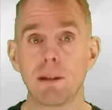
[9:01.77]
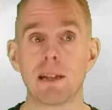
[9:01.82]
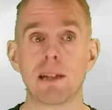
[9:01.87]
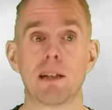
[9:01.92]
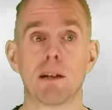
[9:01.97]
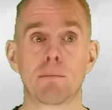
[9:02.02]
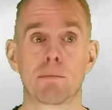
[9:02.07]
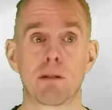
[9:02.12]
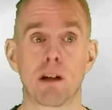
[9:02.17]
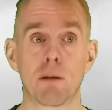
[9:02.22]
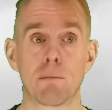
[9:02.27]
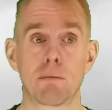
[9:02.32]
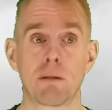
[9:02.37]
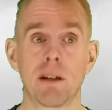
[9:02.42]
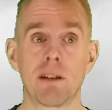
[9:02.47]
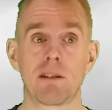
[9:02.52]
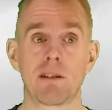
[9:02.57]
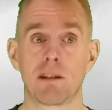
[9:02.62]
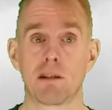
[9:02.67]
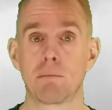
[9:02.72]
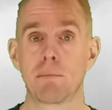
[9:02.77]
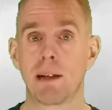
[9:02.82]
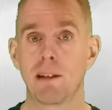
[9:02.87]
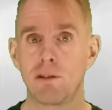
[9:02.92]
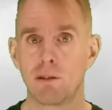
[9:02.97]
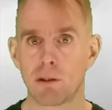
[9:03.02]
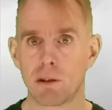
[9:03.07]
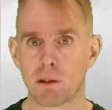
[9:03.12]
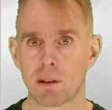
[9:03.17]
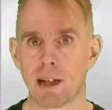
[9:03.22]
be appropriate. It
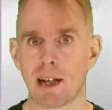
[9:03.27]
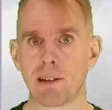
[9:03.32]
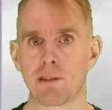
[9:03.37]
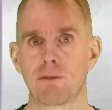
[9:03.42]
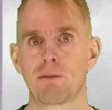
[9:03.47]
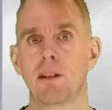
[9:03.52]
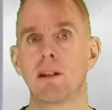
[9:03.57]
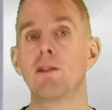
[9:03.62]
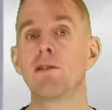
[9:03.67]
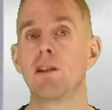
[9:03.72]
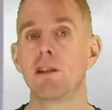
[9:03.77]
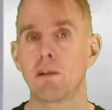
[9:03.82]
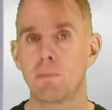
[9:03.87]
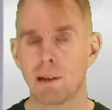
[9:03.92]
depends on your gas flows,